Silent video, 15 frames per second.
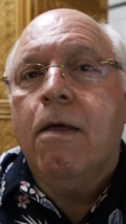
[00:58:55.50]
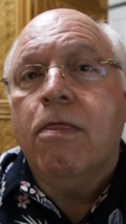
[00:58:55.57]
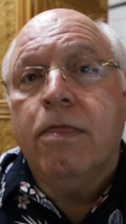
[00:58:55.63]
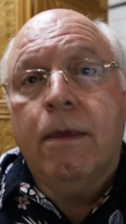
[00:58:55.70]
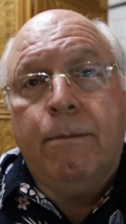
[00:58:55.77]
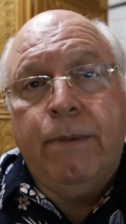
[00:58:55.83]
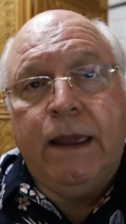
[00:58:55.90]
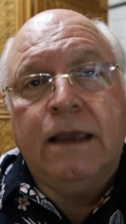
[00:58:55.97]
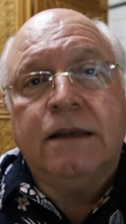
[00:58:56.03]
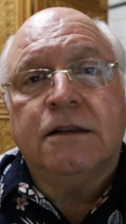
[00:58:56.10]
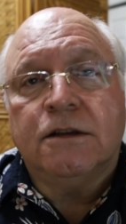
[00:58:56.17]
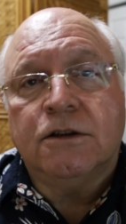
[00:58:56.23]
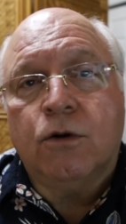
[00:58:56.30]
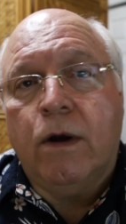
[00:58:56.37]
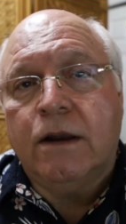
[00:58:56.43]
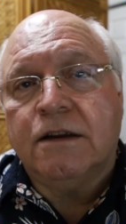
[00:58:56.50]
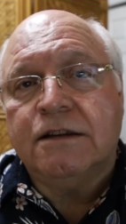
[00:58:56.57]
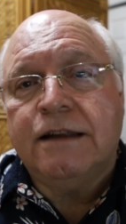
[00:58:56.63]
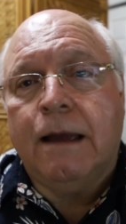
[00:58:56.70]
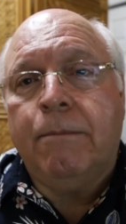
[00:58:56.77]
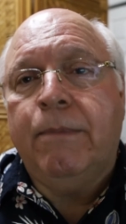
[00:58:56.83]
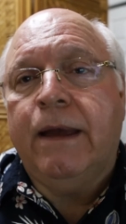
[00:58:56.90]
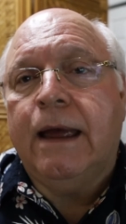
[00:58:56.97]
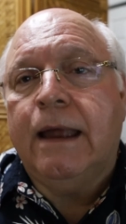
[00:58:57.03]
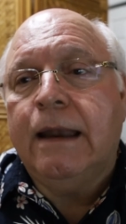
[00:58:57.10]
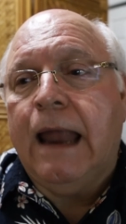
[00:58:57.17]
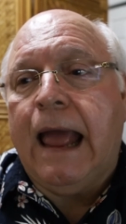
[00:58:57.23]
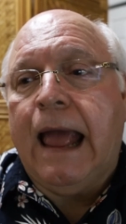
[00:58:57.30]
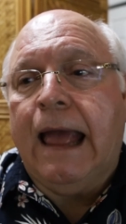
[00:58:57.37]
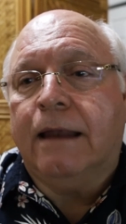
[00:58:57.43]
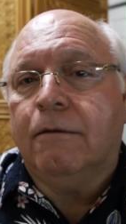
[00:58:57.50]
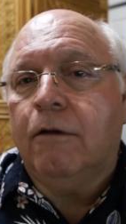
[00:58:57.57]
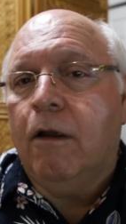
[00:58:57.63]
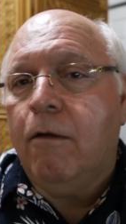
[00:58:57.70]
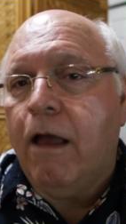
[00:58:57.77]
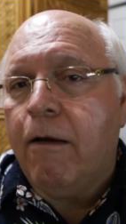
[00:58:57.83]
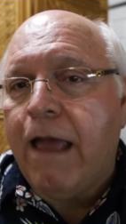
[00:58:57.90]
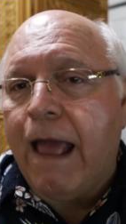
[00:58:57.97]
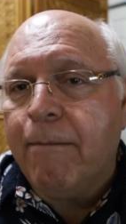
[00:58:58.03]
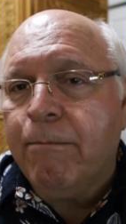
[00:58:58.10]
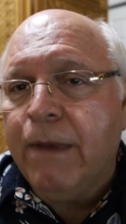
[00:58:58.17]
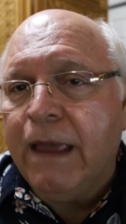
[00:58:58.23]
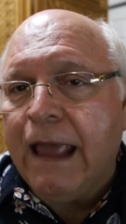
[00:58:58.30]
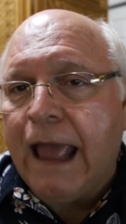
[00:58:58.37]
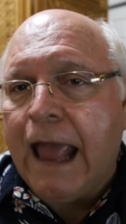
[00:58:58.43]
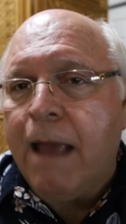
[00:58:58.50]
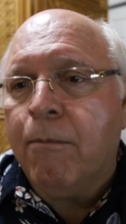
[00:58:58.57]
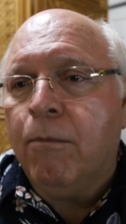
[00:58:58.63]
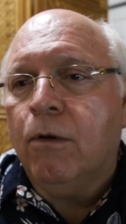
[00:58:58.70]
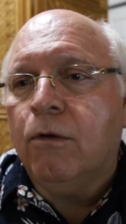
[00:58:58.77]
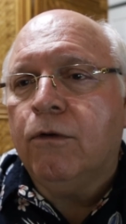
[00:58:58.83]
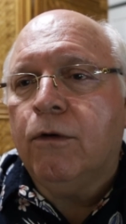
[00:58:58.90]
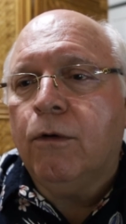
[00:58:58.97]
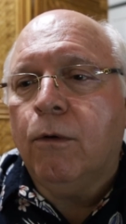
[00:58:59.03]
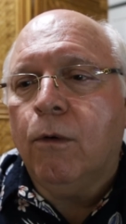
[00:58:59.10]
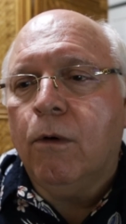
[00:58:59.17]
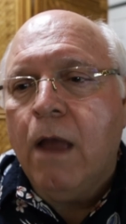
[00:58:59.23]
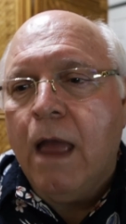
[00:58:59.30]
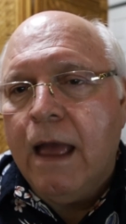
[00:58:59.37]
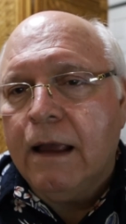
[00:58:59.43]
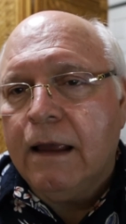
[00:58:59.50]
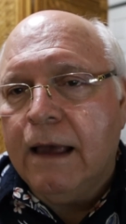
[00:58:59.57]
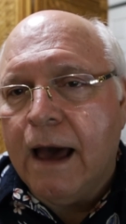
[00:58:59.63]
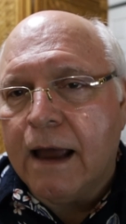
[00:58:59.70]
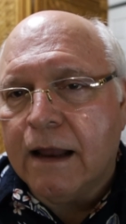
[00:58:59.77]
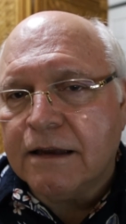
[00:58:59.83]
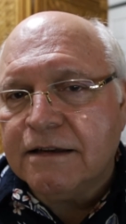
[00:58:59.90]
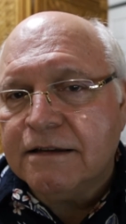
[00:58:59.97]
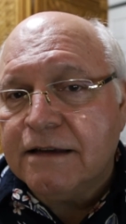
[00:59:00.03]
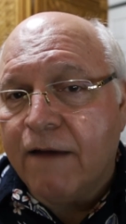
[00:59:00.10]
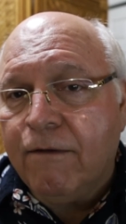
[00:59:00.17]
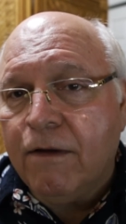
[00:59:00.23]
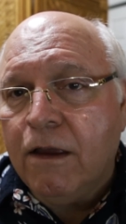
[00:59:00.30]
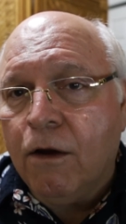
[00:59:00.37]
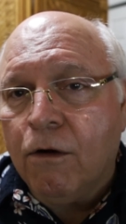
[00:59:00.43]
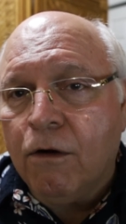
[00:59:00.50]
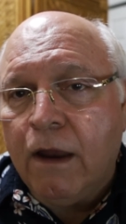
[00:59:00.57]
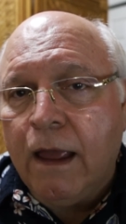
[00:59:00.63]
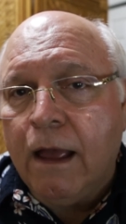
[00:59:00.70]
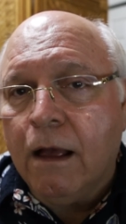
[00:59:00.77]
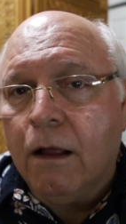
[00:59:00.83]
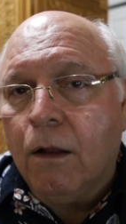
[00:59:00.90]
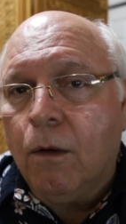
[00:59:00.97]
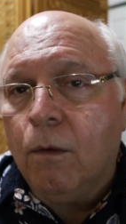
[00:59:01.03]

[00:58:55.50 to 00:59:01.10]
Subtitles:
the beast is going to step in and be able to cut a 7-year deal